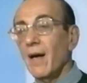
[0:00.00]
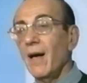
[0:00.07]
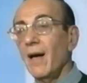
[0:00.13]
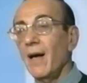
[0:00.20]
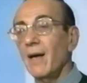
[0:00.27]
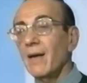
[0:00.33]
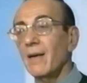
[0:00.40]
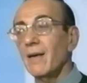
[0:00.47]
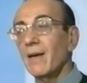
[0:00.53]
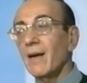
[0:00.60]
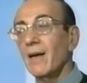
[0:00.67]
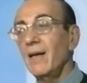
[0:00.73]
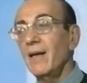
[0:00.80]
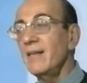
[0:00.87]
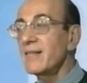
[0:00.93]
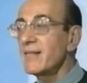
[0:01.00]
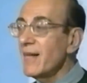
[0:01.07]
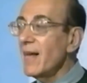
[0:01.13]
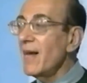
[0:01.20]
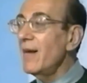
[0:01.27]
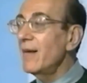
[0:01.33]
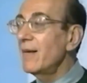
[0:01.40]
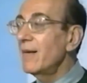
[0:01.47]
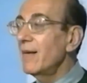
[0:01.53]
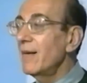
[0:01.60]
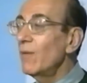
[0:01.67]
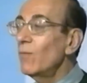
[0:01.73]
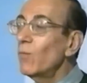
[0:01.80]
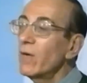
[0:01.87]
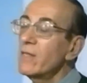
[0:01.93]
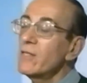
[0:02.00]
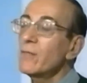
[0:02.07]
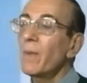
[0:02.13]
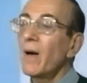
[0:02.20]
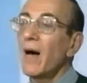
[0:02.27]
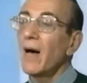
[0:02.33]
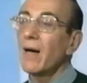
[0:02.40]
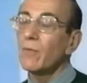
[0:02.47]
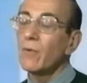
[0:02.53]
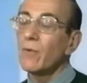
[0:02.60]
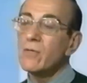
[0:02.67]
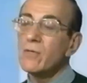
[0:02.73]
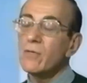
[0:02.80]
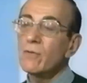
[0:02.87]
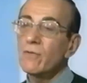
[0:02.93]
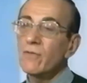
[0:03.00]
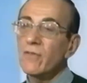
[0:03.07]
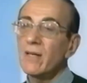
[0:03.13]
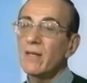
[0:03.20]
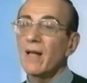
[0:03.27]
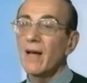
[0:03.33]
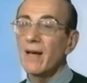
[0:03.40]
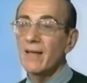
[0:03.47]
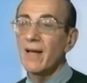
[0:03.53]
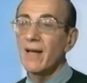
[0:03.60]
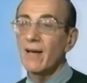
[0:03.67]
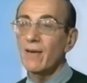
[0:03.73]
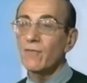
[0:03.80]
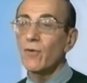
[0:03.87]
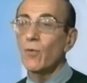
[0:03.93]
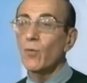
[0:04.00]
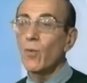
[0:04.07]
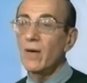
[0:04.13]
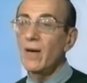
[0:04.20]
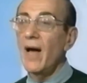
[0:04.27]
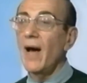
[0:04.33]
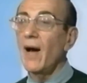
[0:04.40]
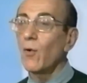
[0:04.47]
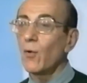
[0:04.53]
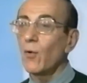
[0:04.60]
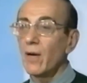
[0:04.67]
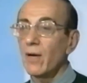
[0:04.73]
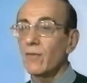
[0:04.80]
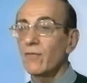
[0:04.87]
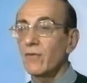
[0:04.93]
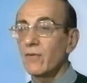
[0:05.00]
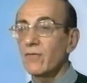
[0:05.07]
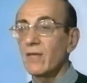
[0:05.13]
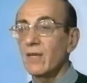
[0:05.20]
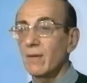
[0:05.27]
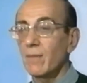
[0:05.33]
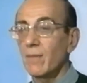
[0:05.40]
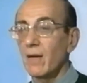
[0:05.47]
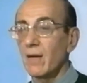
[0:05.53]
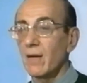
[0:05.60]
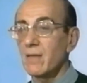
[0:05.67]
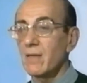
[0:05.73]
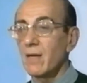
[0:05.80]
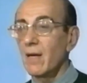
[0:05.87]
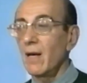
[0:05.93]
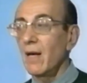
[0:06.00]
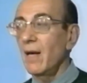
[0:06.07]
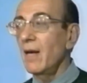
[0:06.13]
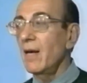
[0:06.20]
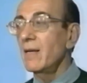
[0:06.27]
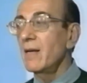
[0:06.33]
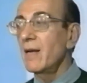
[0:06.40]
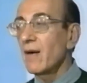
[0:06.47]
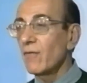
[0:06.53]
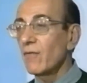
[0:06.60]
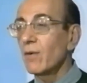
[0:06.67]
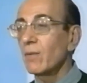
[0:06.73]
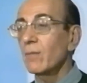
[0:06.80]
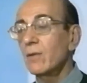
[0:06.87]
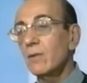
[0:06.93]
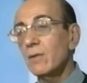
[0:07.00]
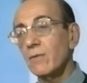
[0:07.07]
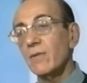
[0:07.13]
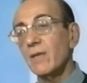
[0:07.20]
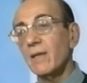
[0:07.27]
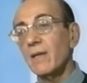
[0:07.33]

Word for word: And he stayed in one spot with his two feet like that for one hour and 15 minutes. He never moved.